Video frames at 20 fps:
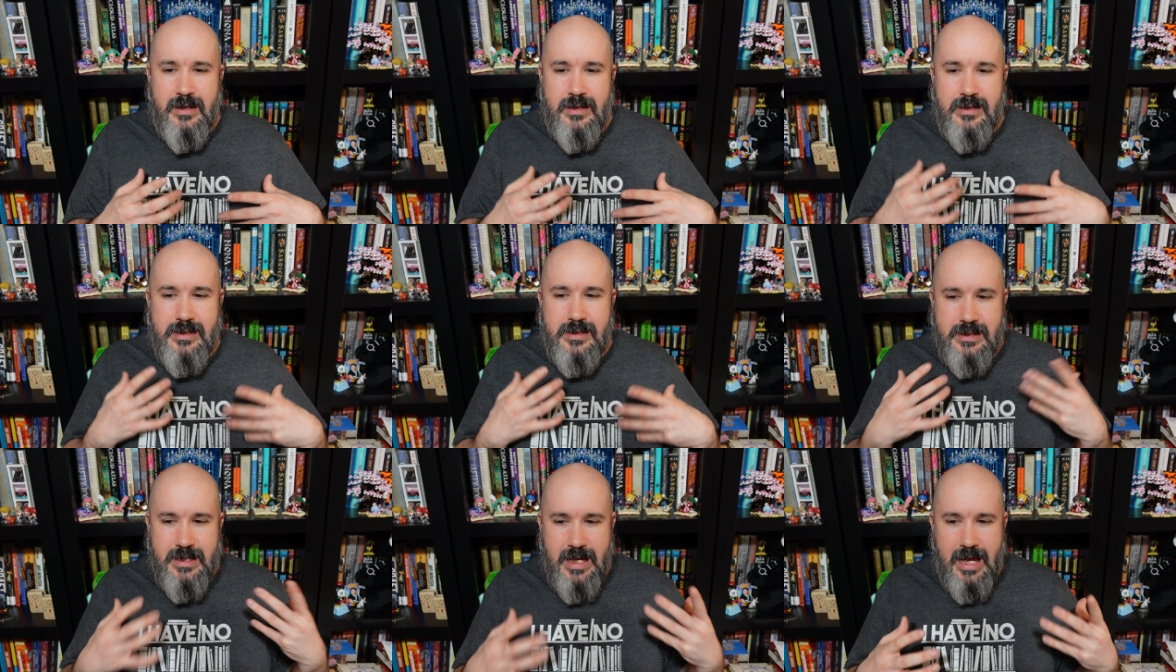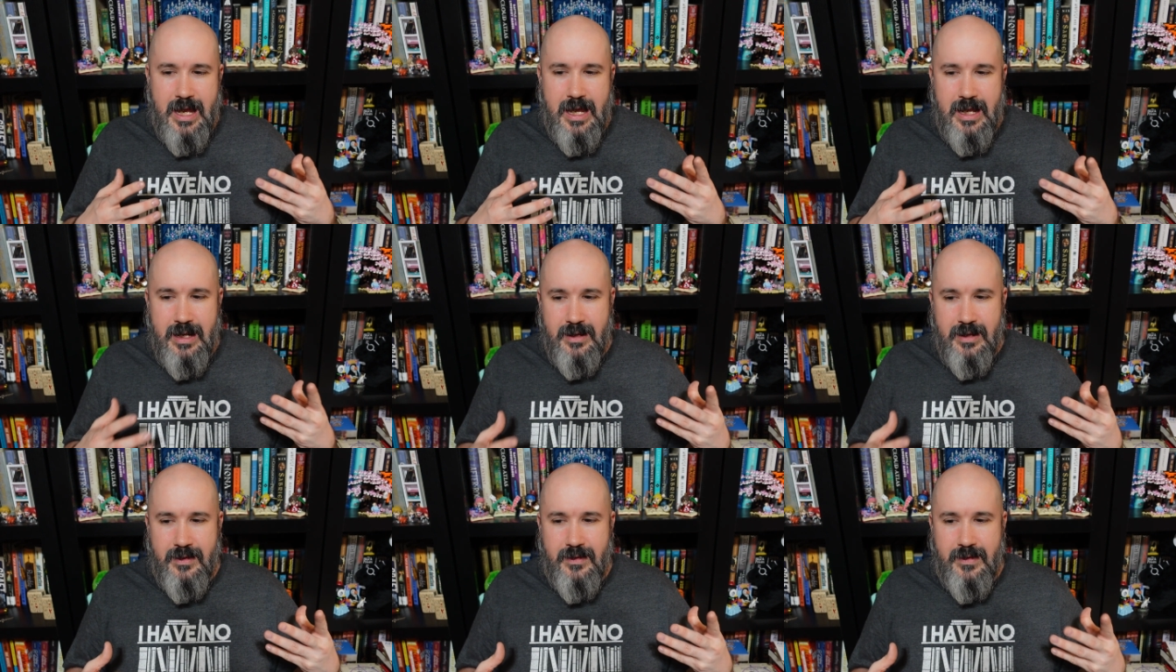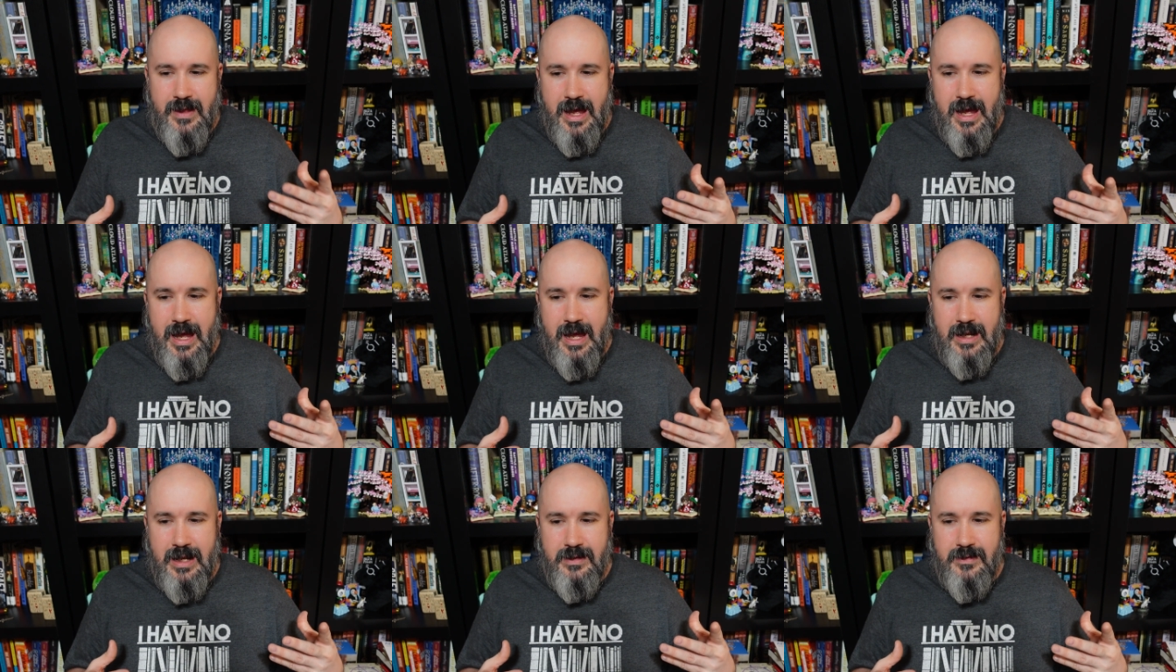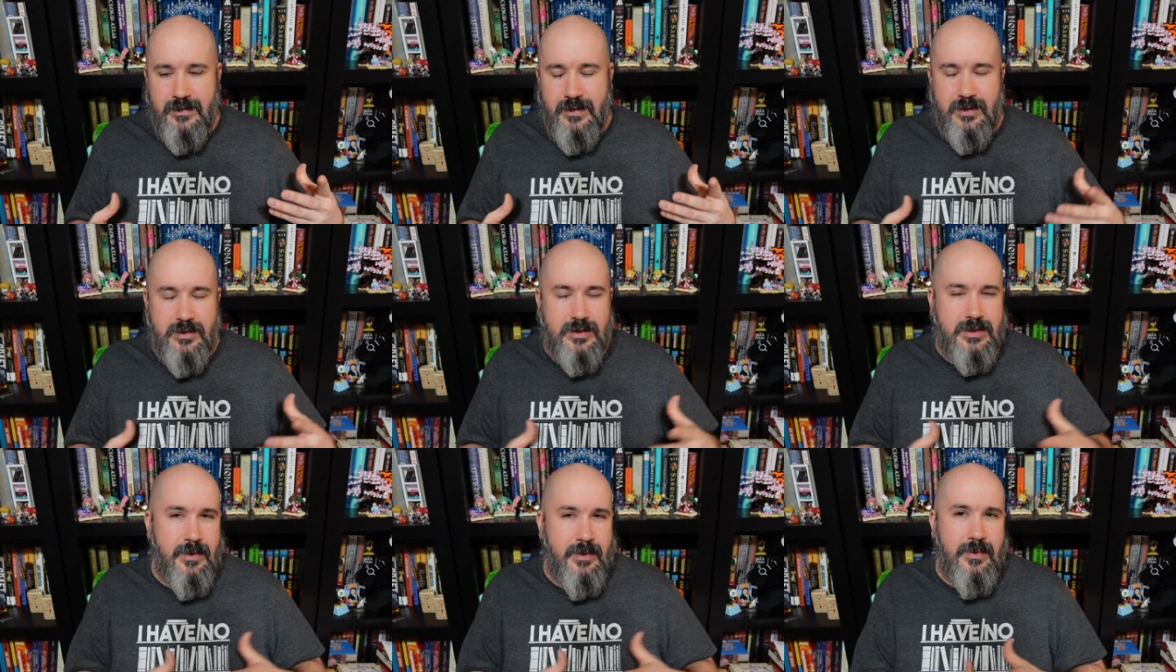said that
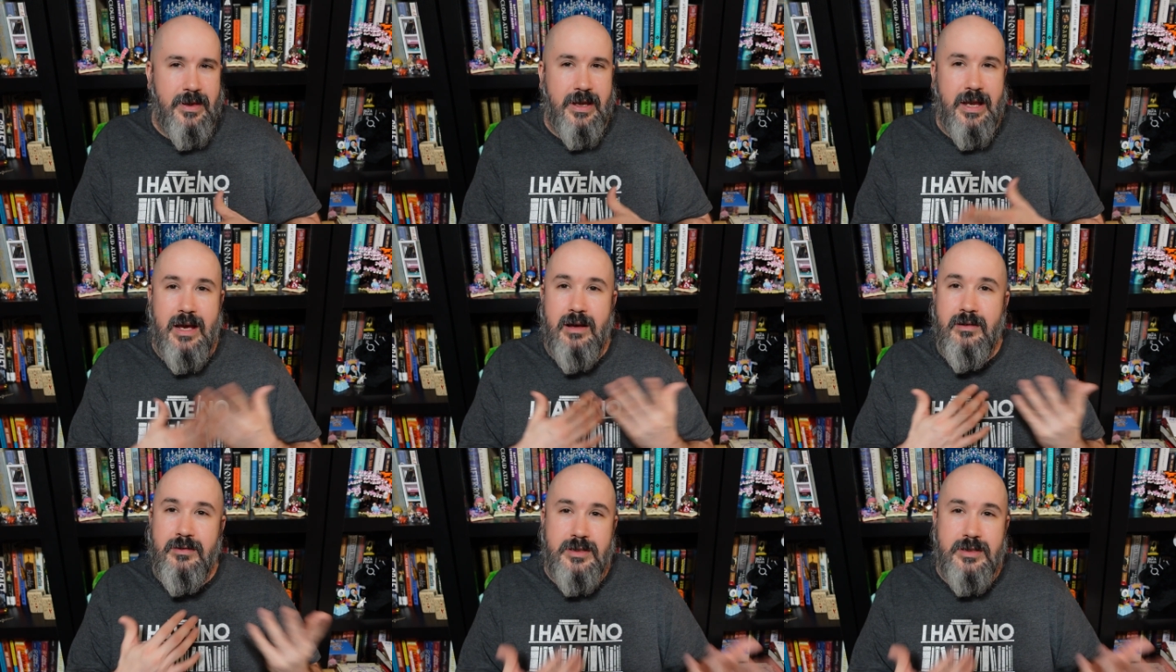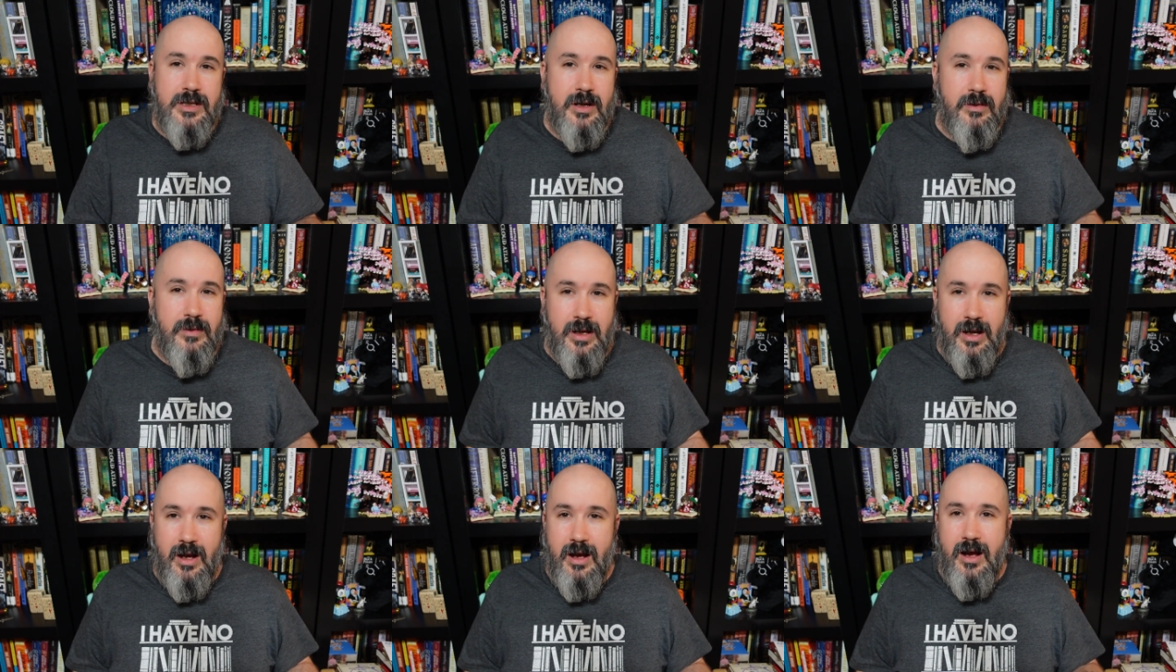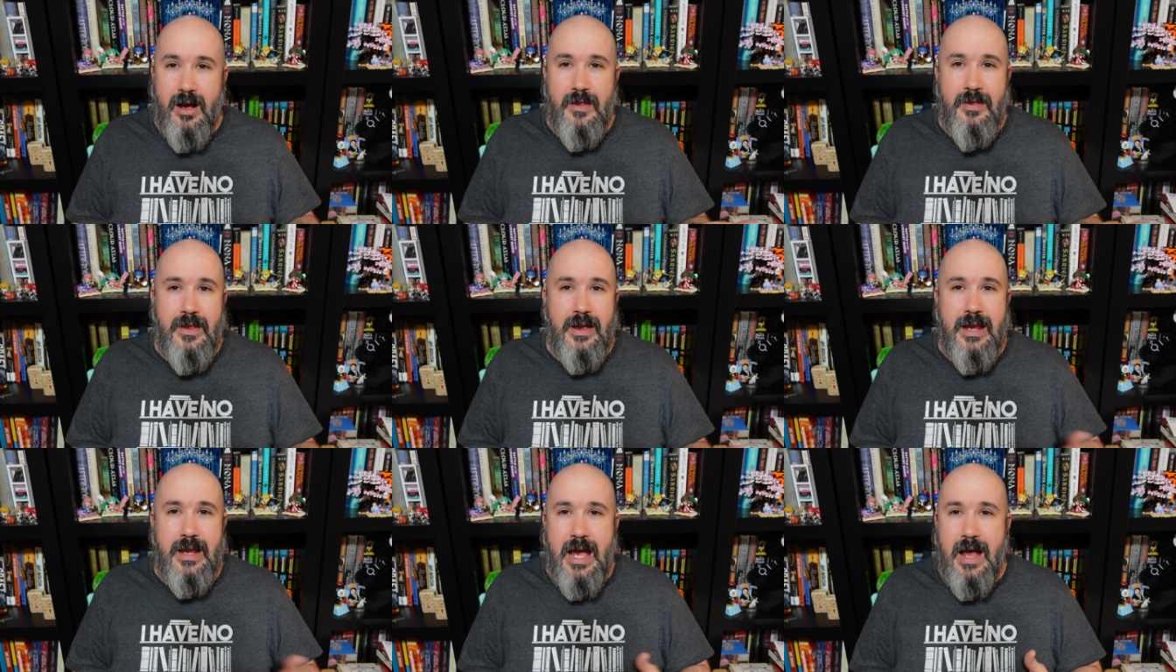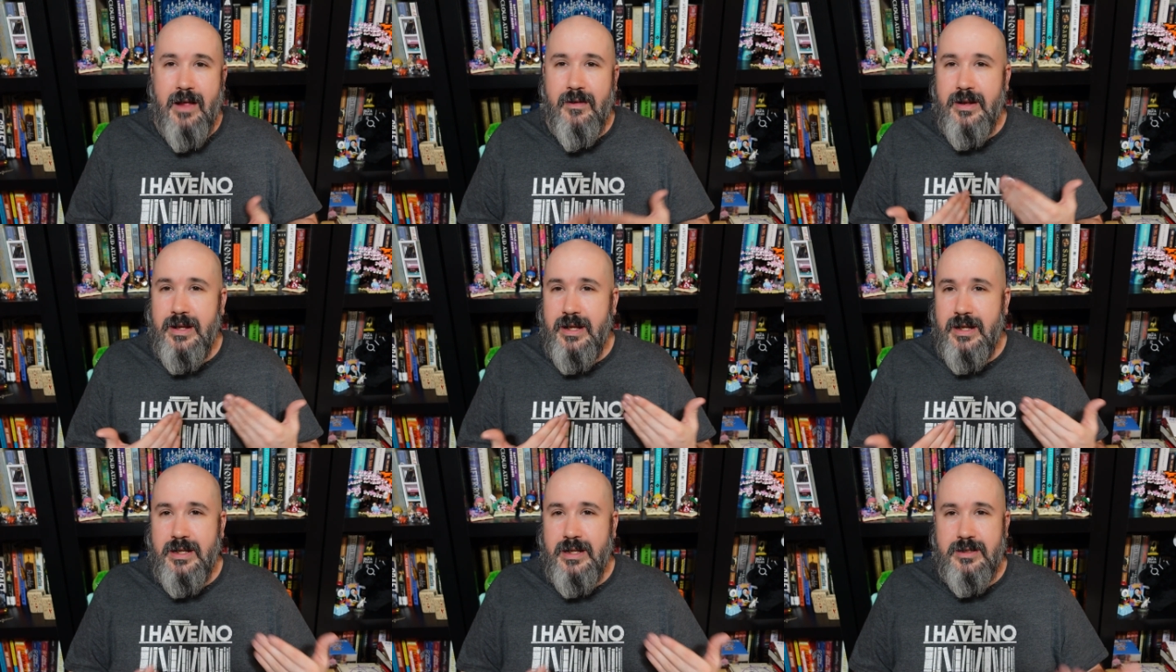there's something else going on that
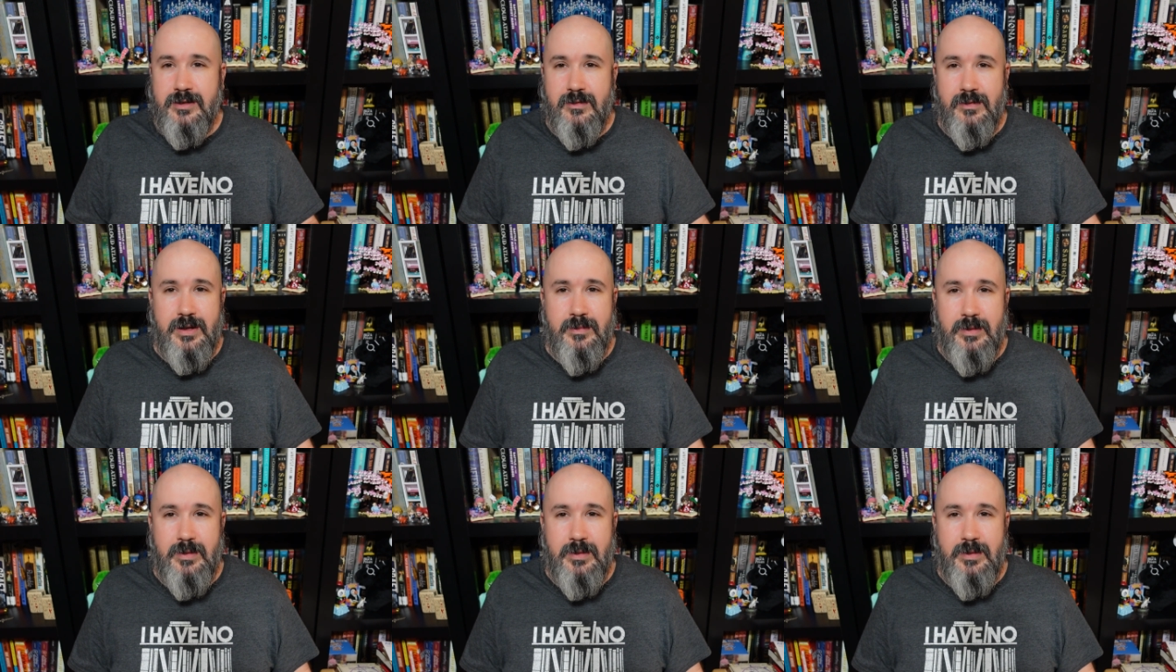Kaladin is going